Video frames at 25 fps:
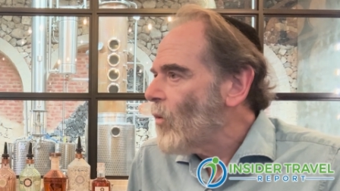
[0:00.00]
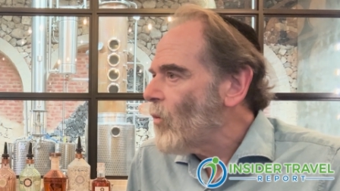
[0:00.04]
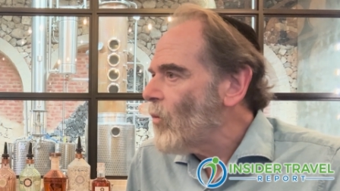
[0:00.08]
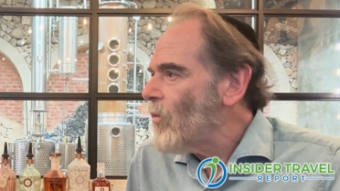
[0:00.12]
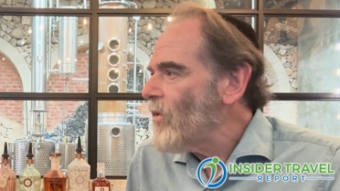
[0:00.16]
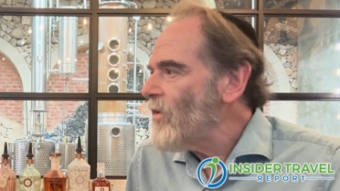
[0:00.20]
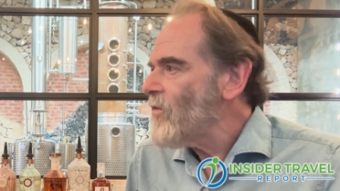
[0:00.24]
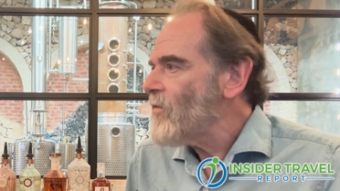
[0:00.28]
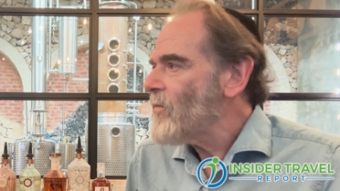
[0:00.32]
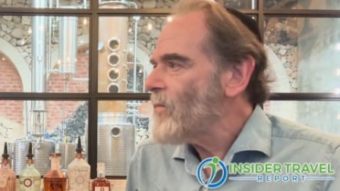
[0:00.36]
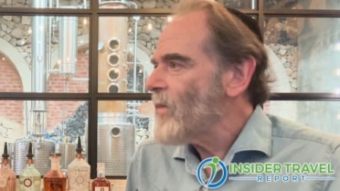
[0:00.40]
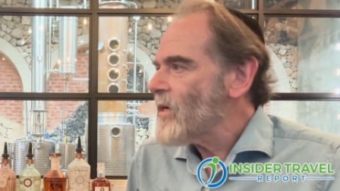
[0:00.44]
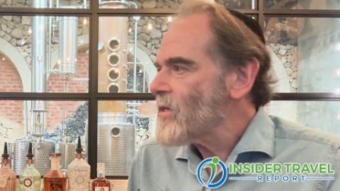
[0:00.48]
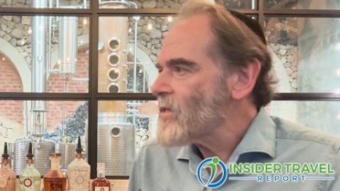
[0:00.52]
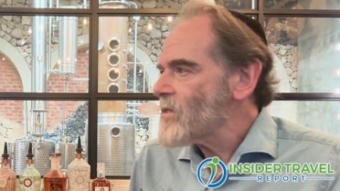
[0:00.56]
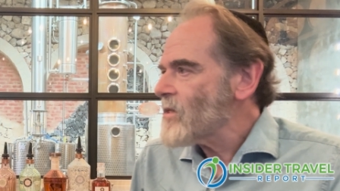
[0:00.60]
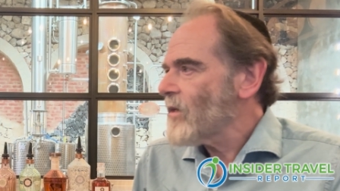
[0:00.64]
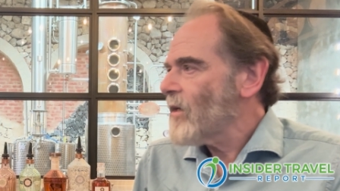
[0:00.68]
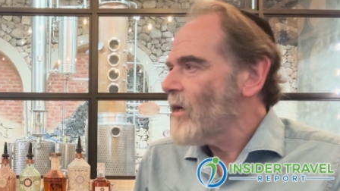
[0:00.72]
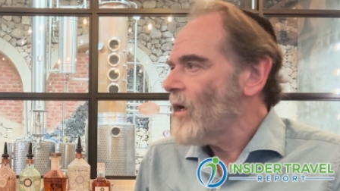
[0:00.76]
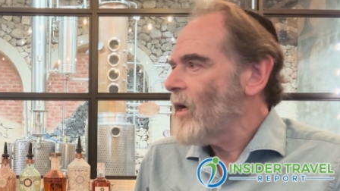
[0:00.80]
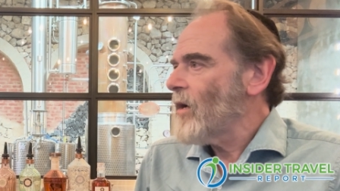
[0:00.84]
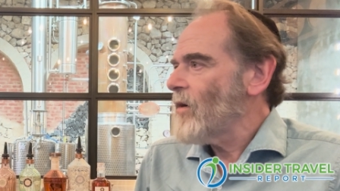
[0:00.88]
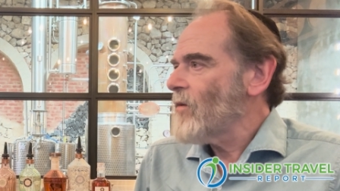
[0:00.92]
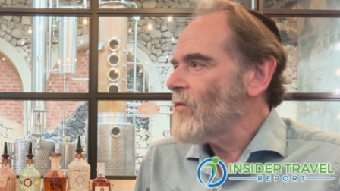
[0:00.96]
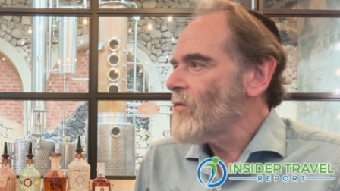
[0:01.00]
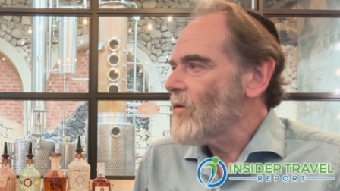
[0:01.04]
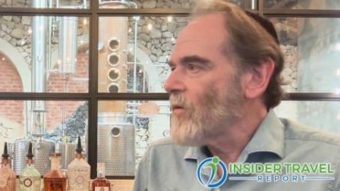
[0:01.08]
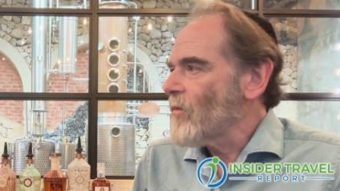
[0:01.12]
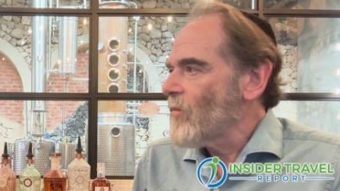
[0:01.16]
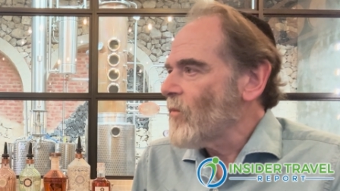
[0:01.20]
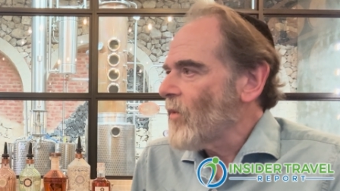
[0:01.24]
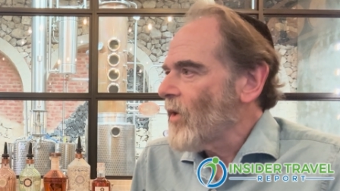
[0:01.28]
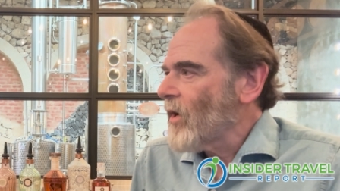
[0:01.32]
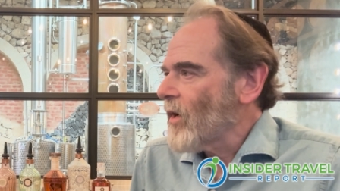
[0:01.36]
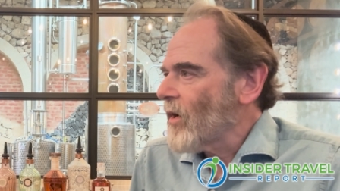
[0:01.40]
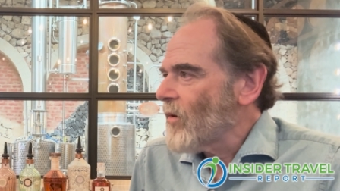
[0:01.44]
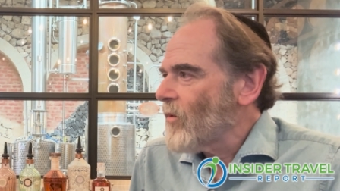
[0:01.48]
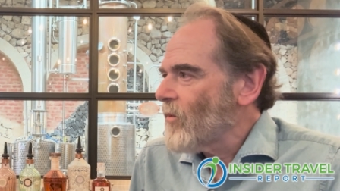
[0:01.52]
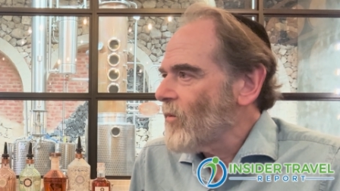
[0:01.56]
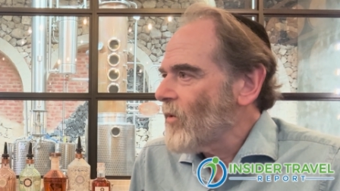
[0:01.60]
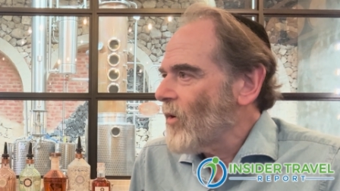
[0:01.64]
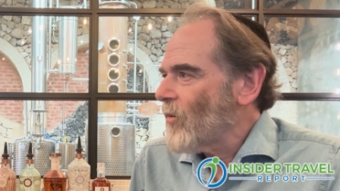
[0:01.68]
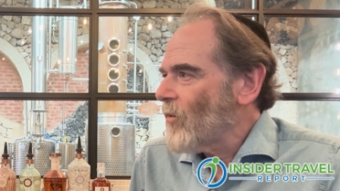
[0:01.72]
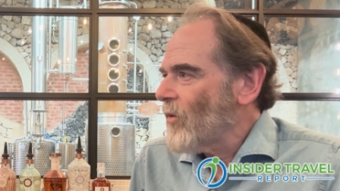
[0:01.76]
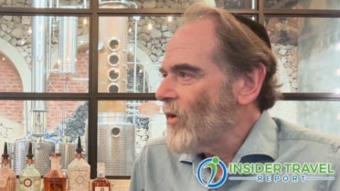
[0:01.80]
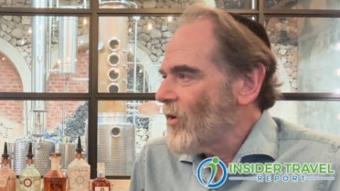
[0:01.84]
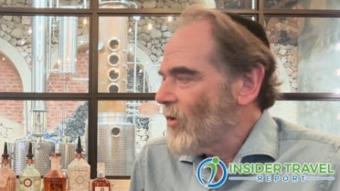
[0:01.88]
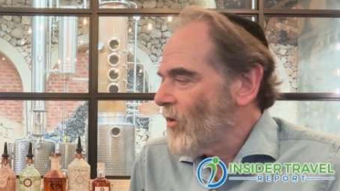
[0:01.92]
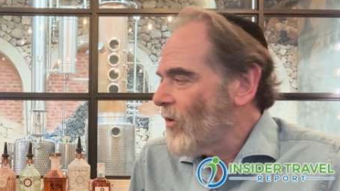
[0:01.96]
We specialize in what,
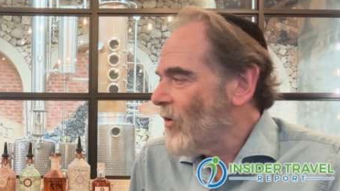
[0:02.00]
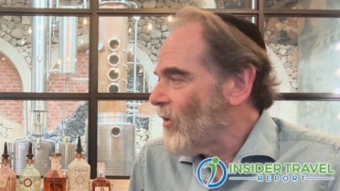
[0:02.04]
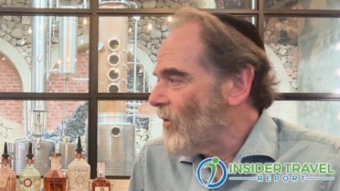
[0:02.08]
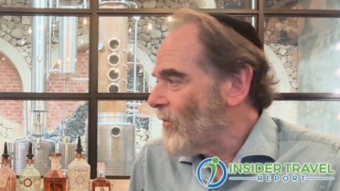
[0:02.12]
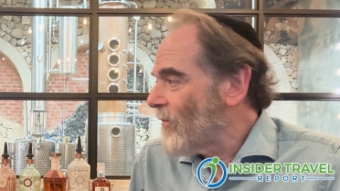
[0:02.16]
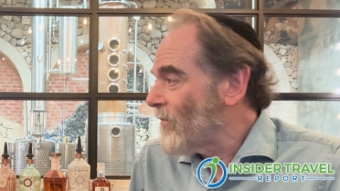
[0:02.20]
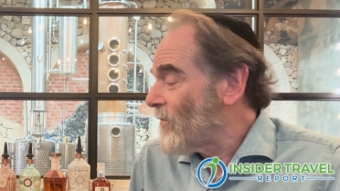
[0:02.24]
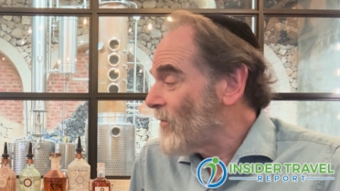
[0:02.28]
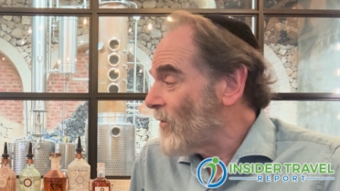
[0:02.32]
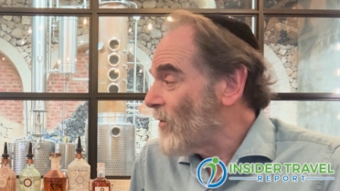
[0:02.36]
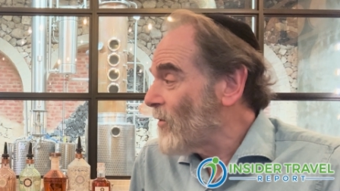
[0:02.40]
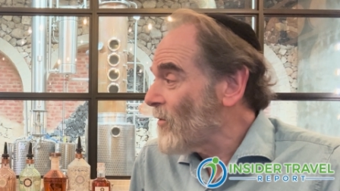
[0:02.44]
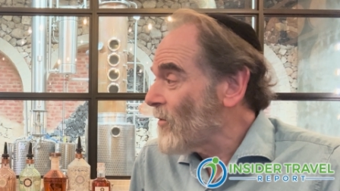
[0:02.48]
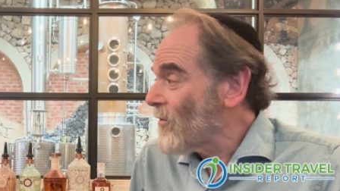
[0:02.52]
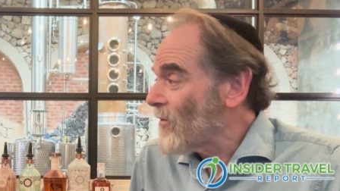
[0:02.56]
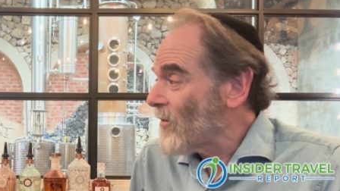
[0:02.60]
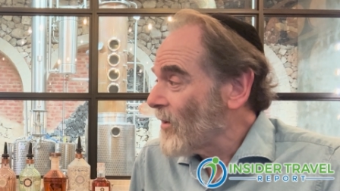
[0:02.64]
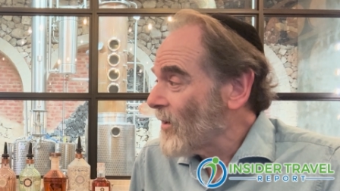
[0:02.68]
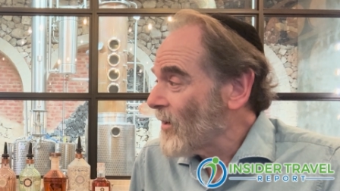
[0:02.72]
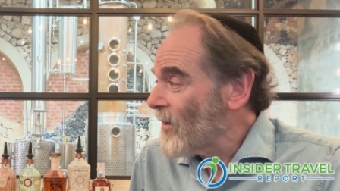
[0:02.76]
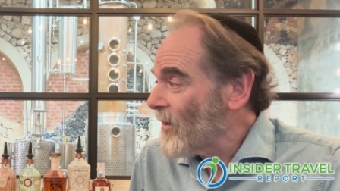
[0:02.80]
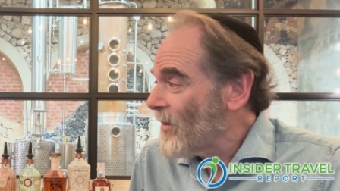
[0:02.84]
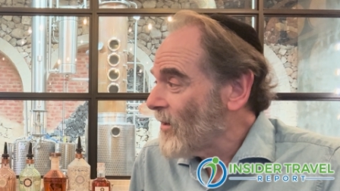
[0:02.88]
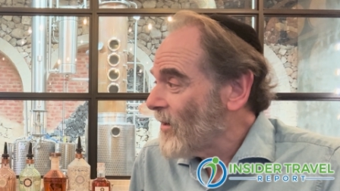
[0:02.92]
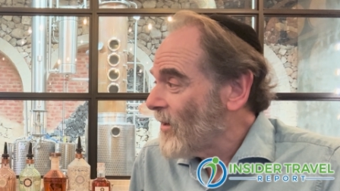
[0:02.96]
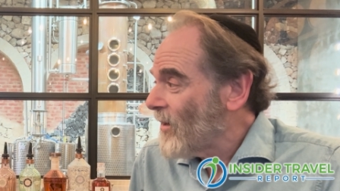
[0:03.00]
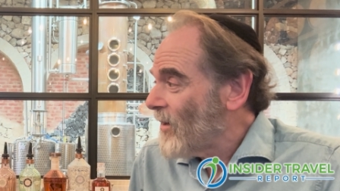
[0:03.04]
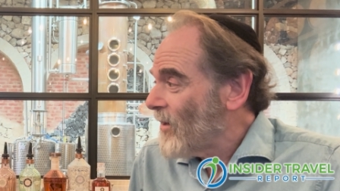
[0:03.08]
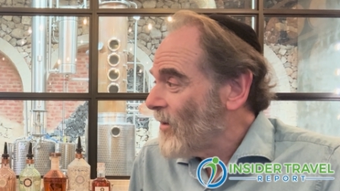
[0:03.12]
what we call furthering,